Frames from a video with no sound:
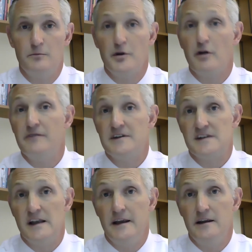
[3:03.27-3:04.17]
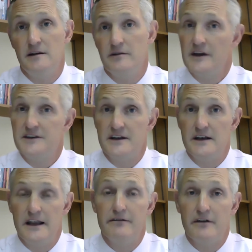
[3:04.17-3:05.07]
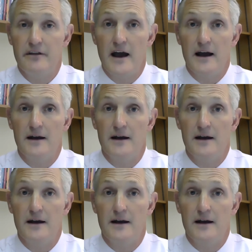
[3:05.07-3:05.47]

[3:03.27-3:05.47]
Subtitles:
But obviously, they didn't leave it there.